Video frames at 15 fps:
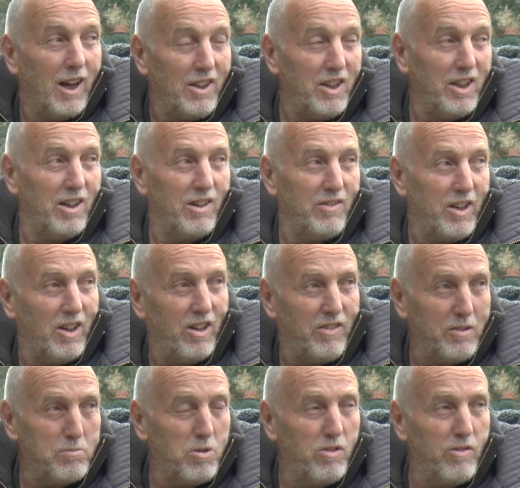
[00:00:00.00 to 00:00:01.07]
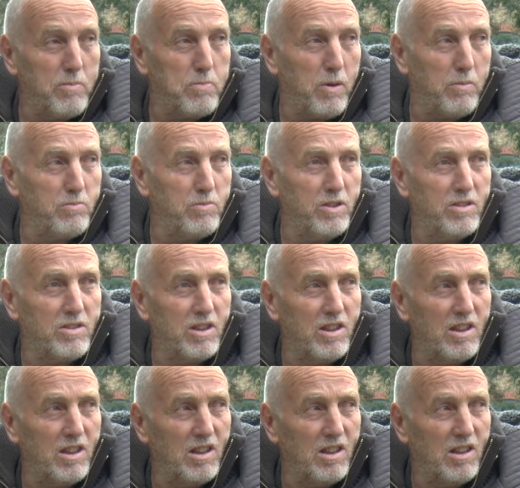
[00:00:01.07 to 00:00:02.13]
I think I've, I've had more of a problem with
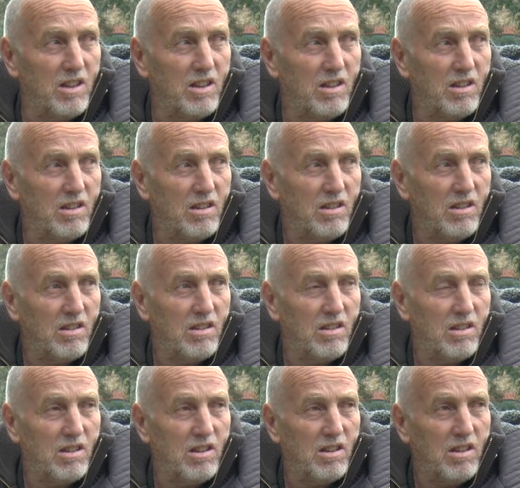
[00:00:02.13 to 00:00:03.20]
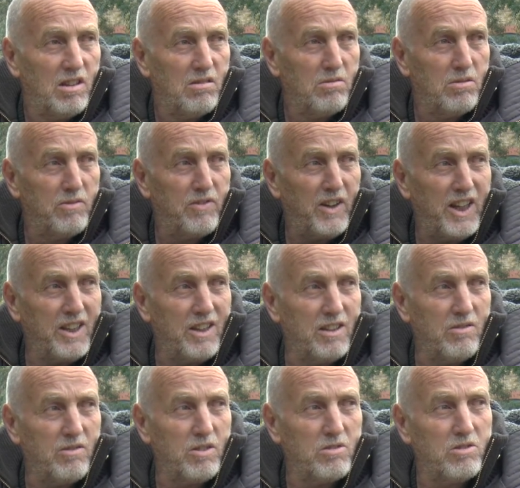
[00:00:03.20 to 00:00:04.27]
uh, with
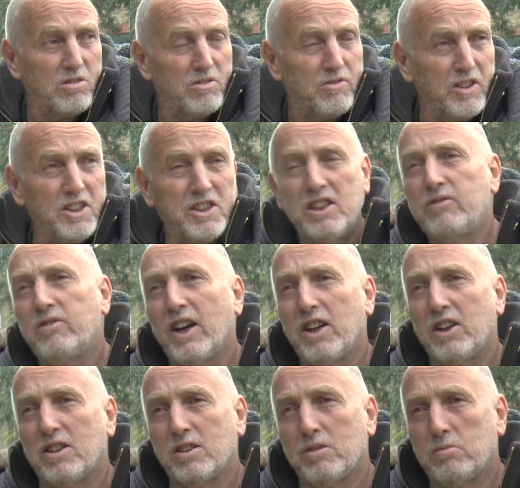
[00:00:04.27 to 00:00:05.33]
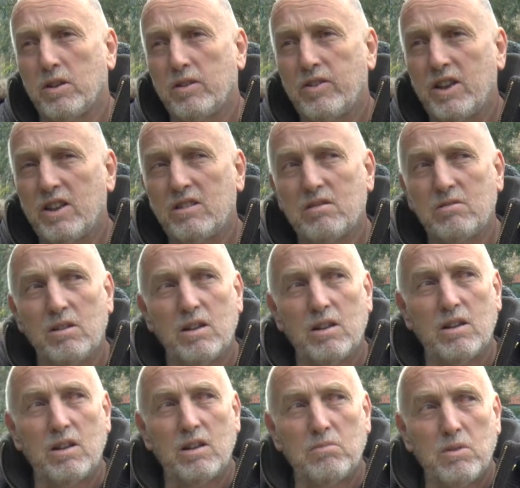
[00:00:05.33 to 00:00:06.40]
vandal, well, graffiti vandalism. I've had
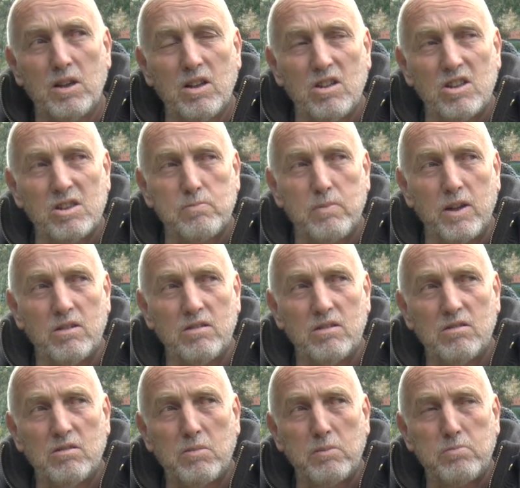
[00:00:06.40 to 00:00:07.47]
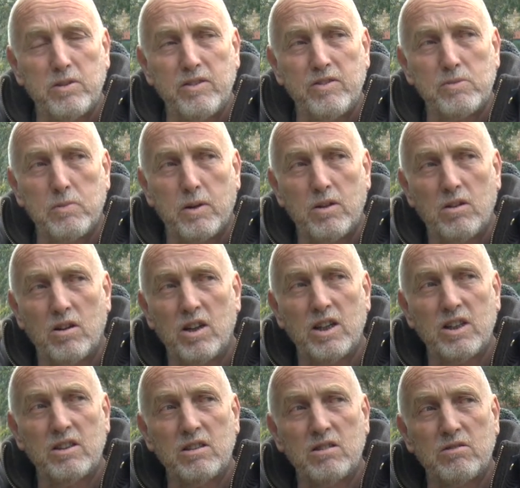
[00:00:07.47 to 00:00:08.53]
my last boat, or my previous boat, I
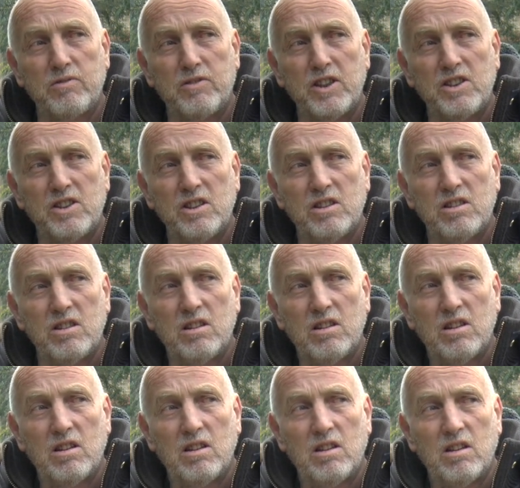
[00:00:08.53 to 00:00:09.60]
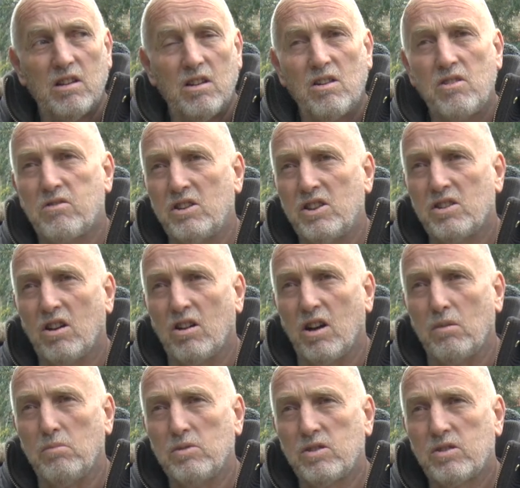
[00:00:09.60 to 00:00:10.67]
had it graffitied three
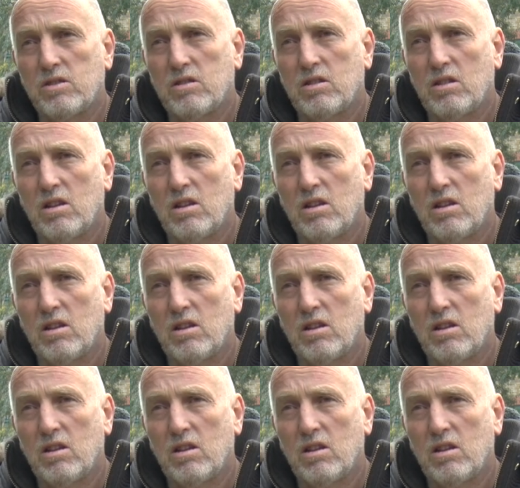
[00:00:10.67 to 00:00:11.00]
times.